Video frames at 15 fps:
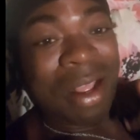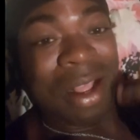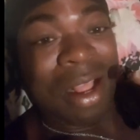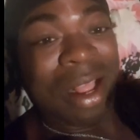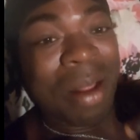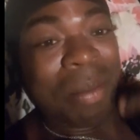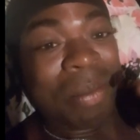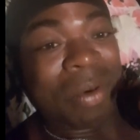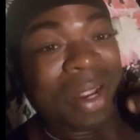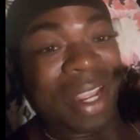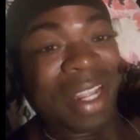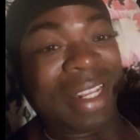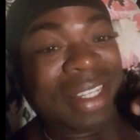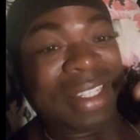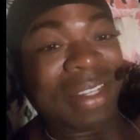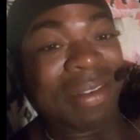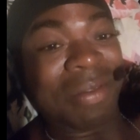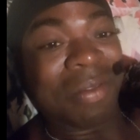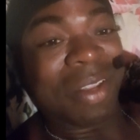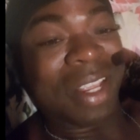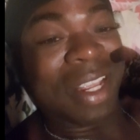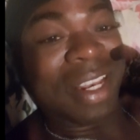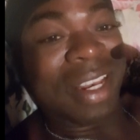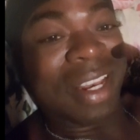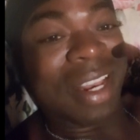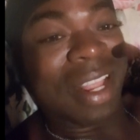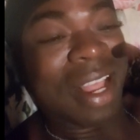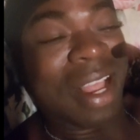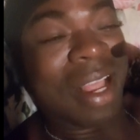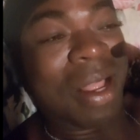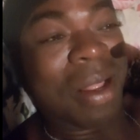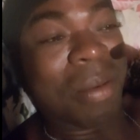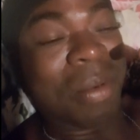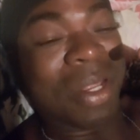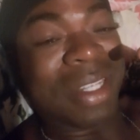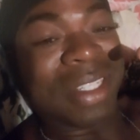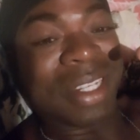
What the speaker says: comprehensively in the